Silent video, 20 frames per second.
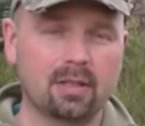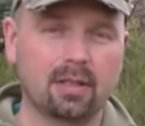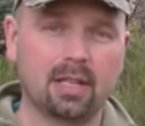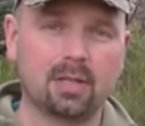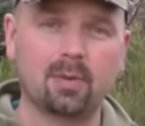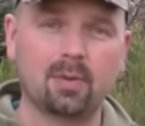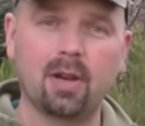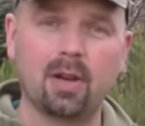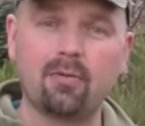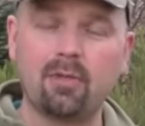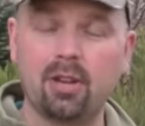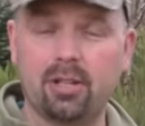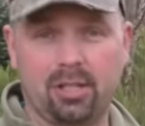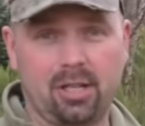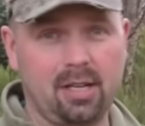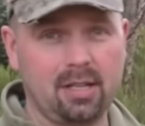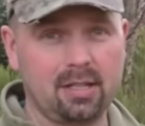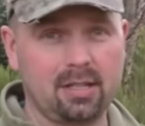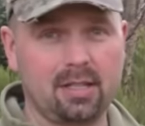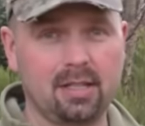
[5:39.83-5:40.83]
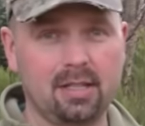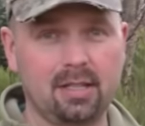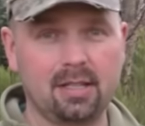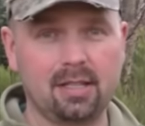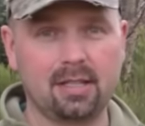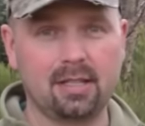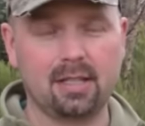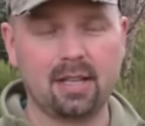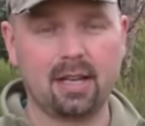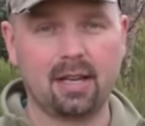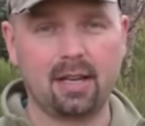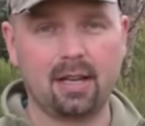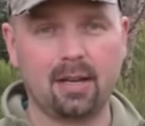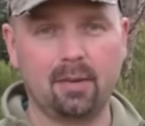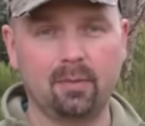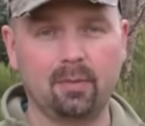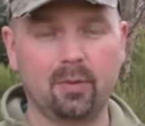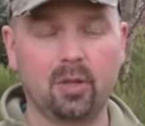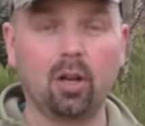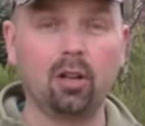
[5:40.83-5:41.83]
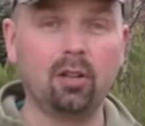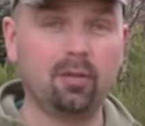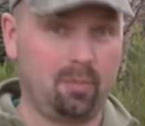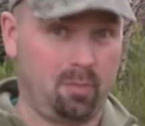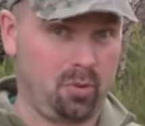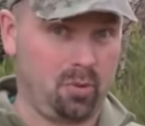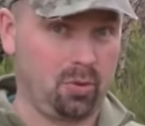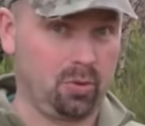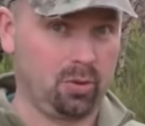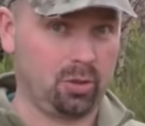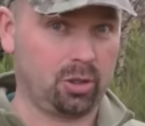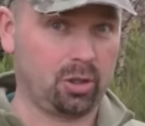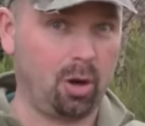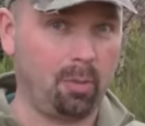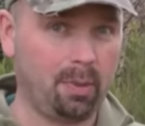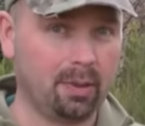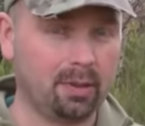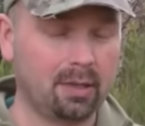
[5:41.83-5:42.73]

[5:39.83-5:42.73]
That's where Rich has his golf pro shop,